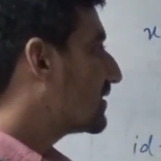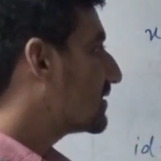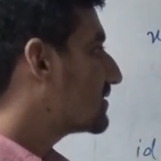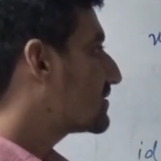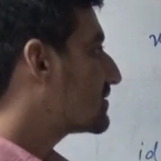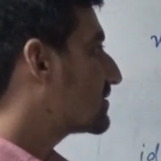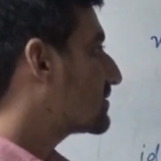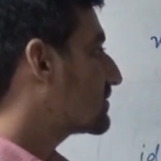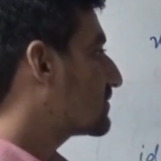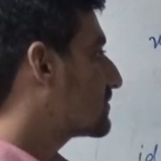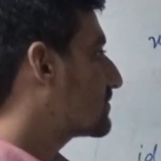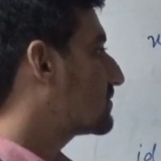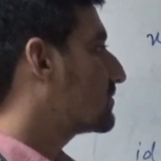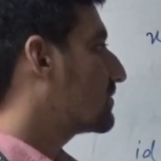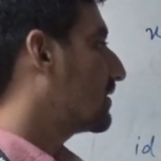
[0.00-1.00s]
it is
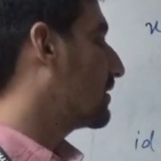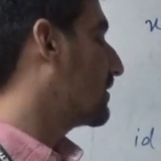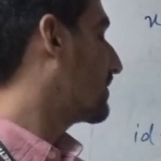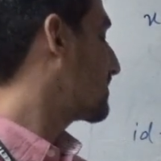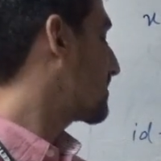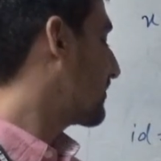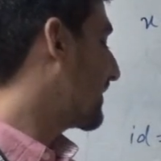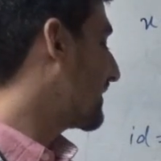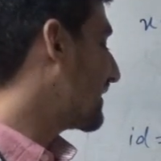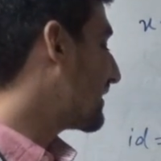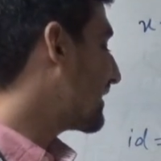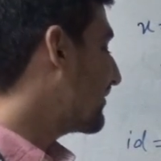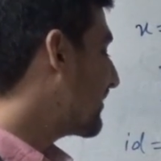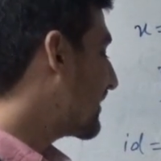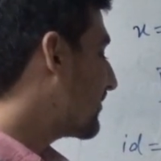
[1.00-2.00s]

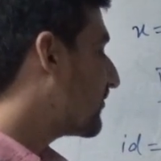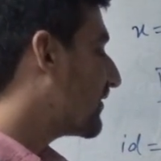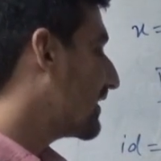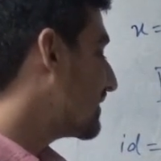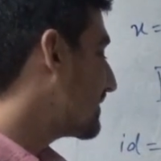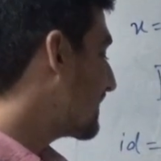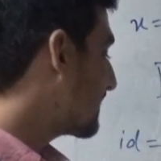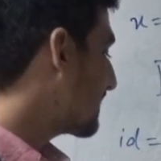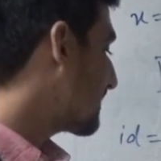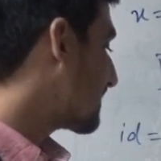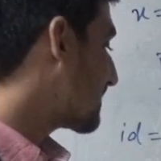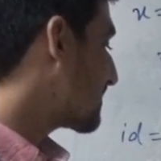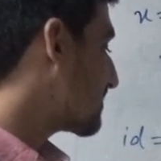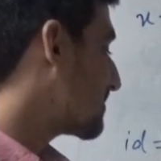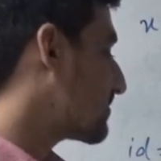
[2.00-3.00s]
semantically verified that it
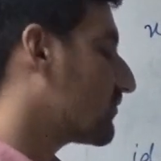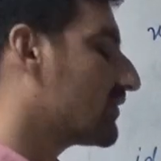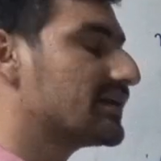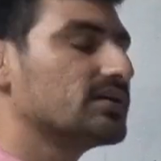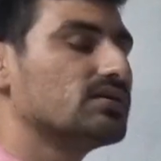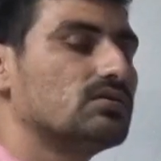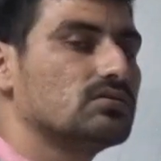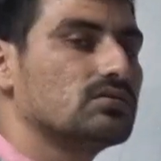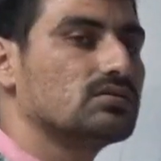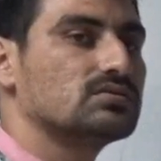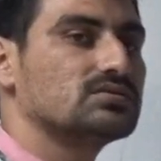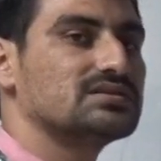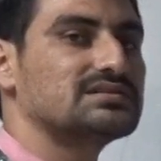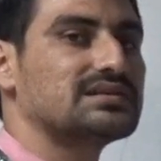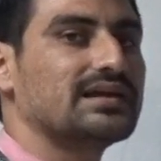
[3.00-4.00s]
is valid or not.
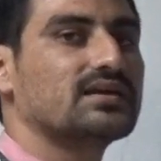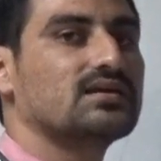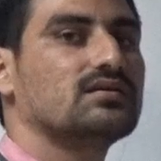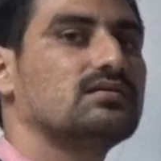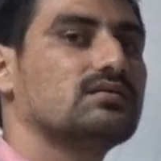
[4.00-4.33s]
Just like